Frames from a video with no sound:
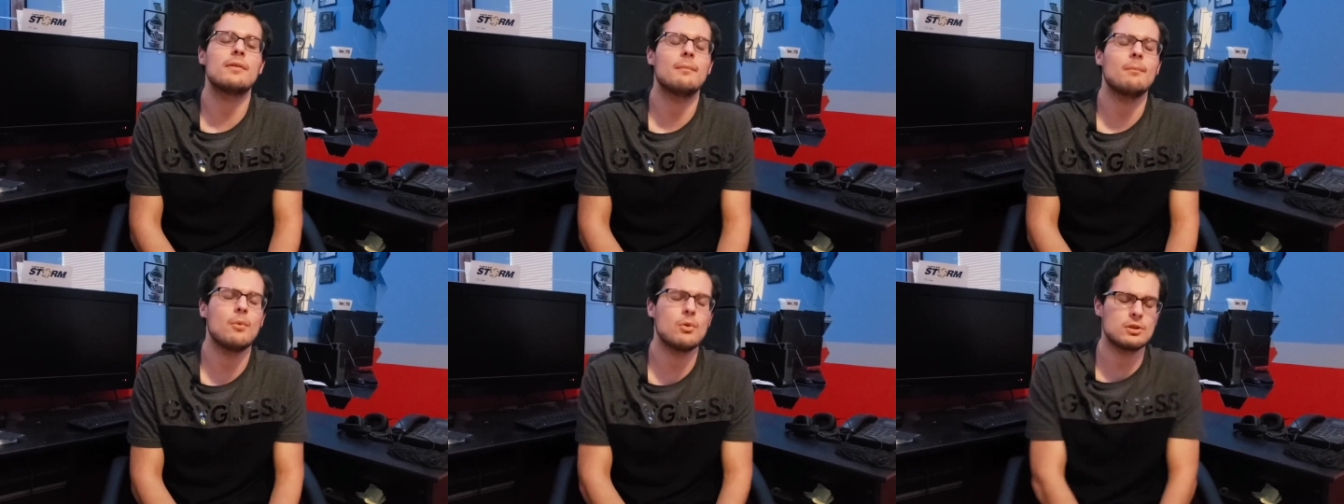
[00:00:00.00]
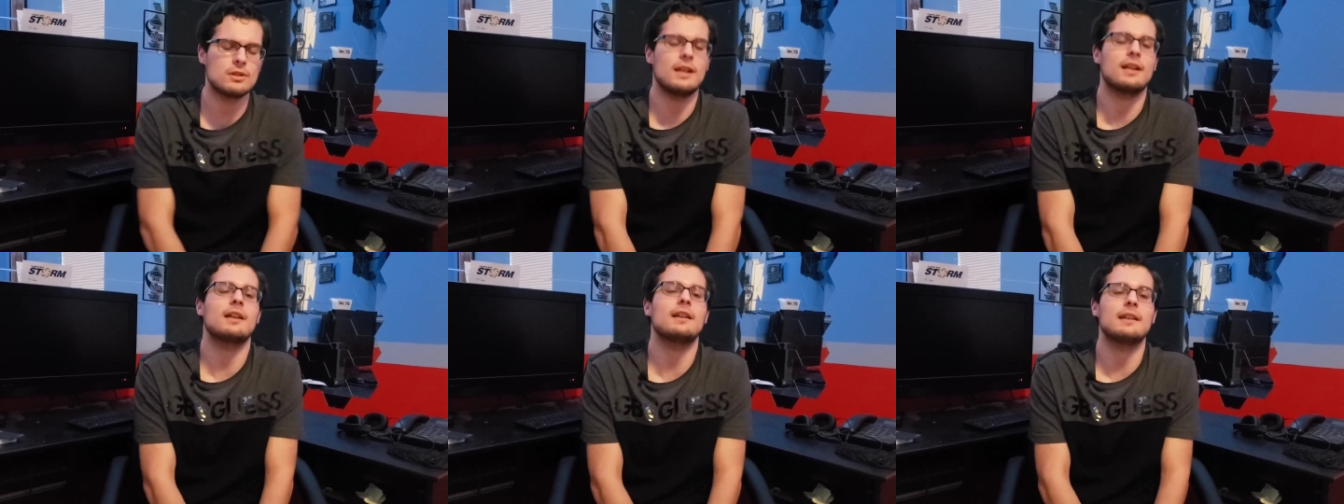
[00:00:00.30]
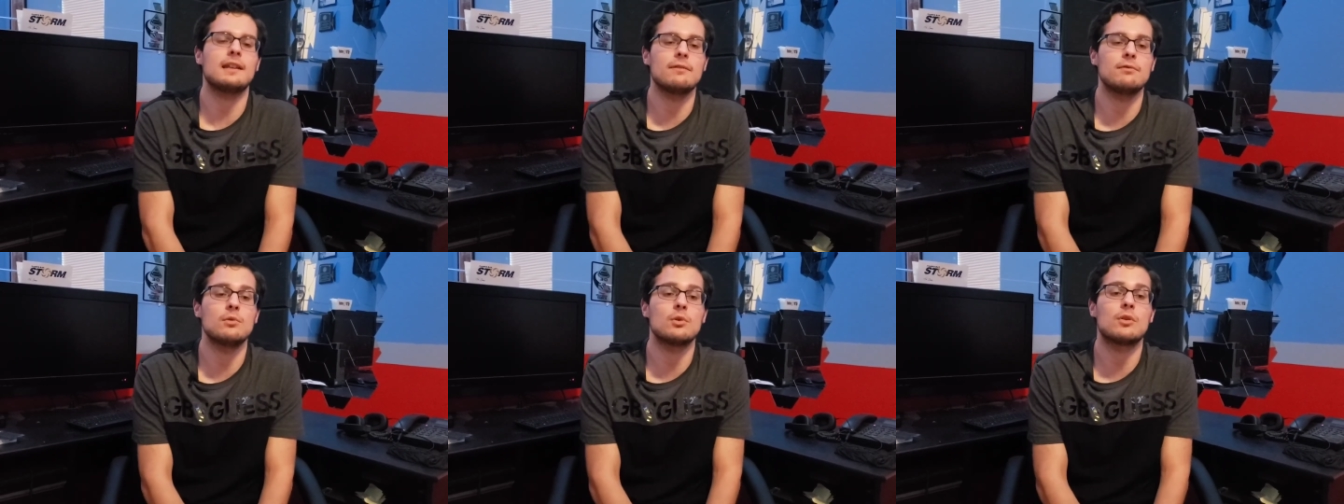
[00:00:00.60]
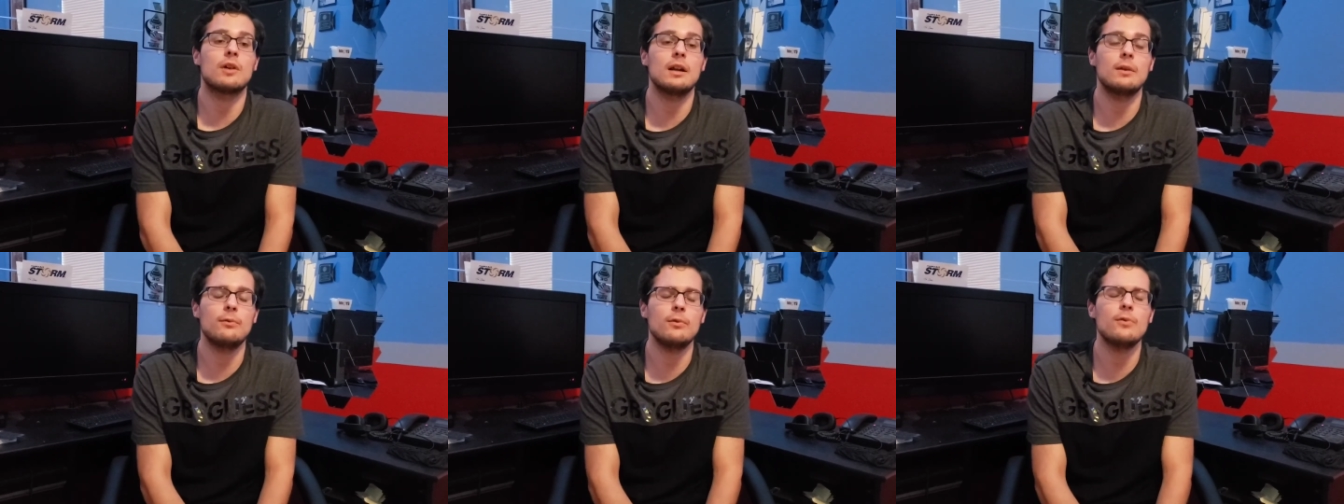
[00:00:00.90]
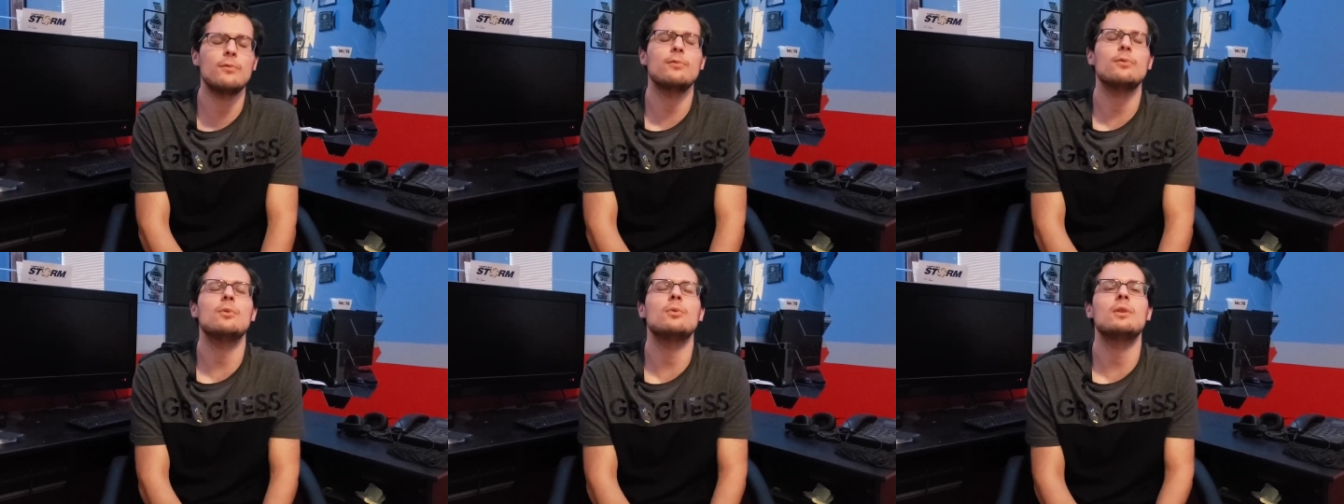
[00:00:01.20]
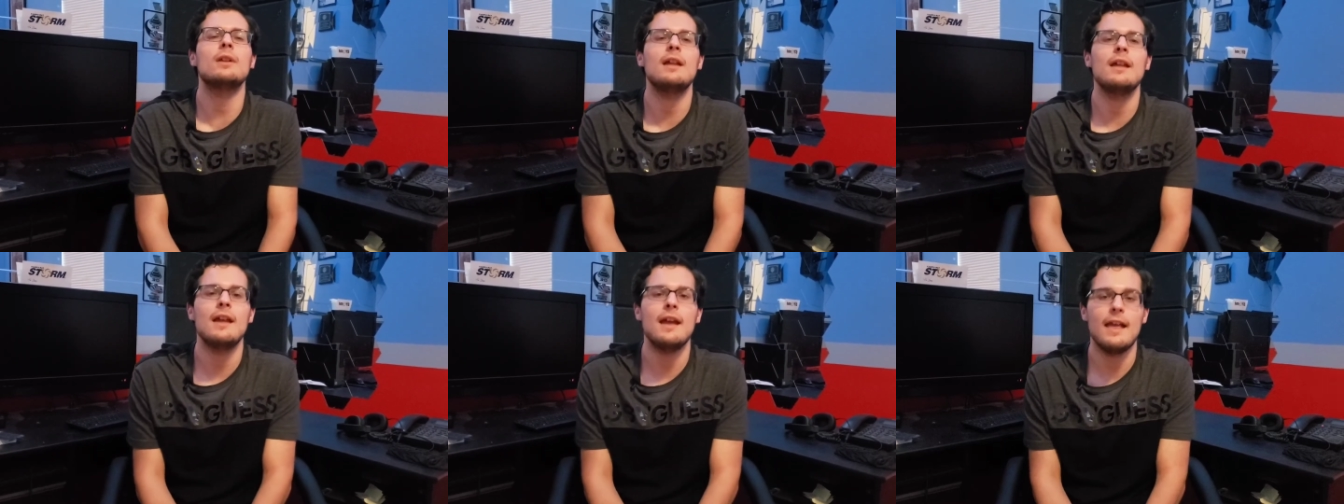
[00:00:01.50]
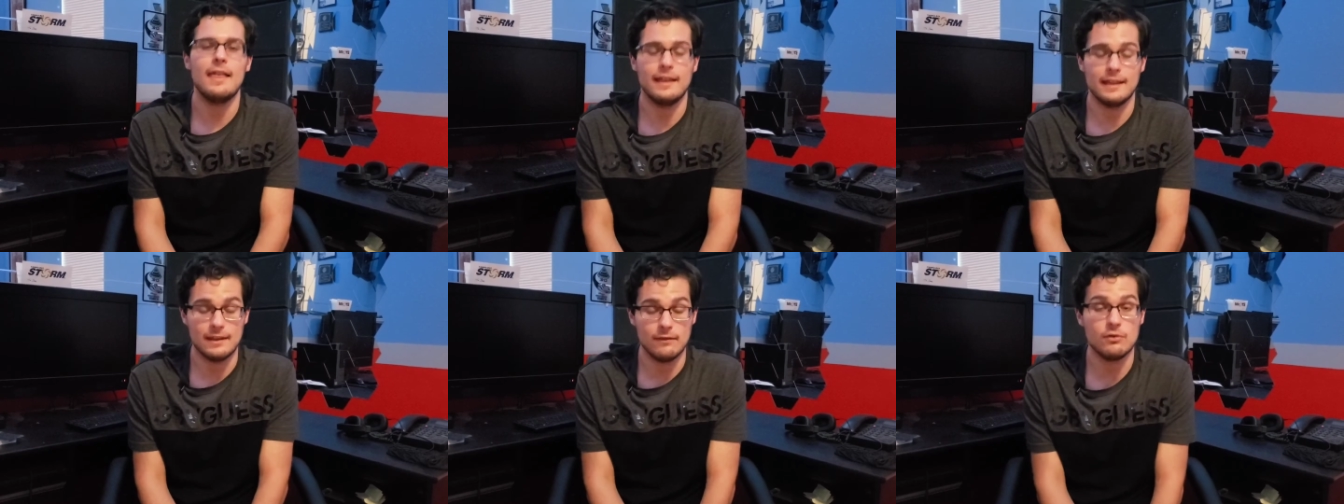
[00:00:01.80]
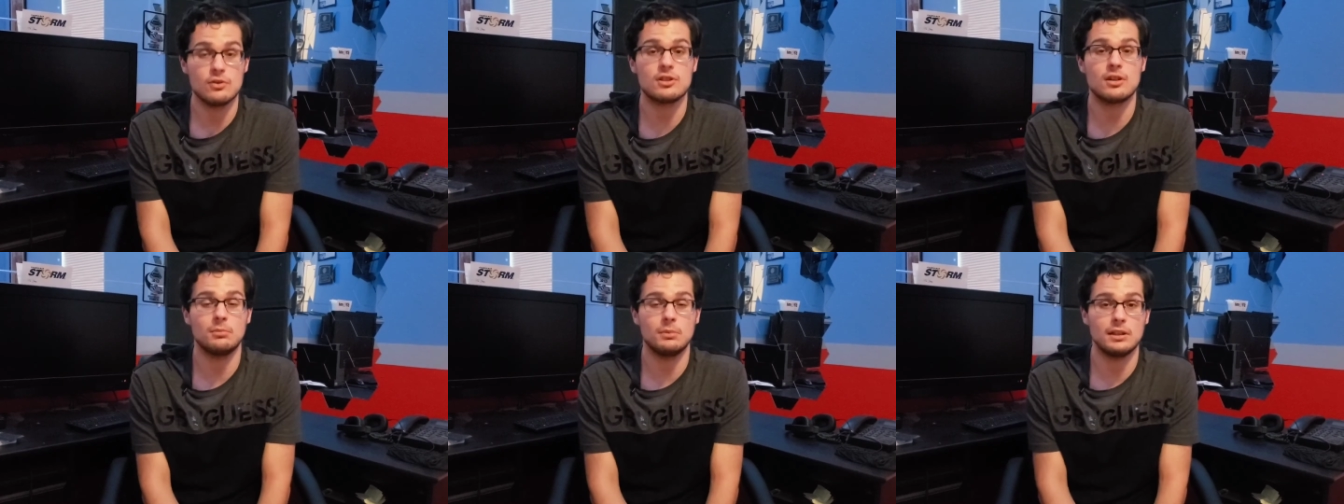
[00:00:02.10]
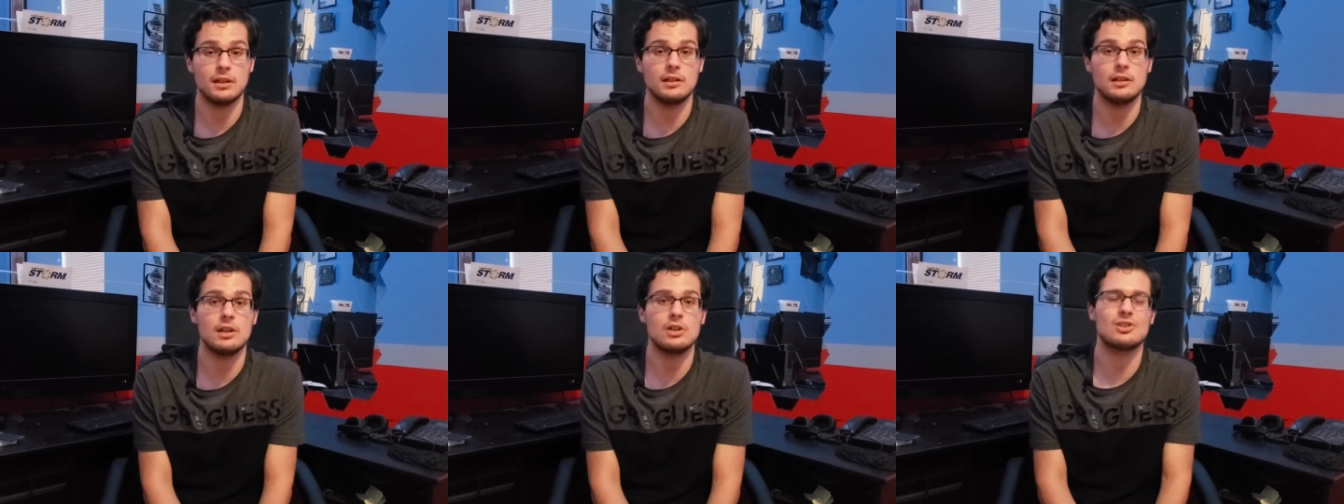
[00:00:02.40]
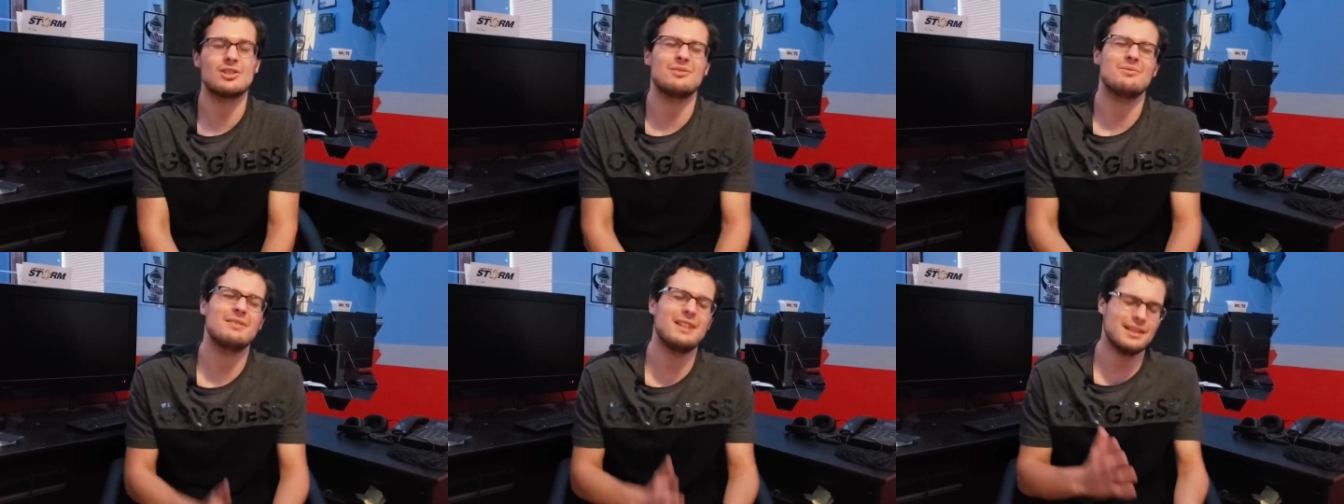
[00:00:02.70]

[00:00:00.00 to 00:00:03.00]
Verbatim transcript: They're most likely going to give you a credit for the food, and then give you something in addition.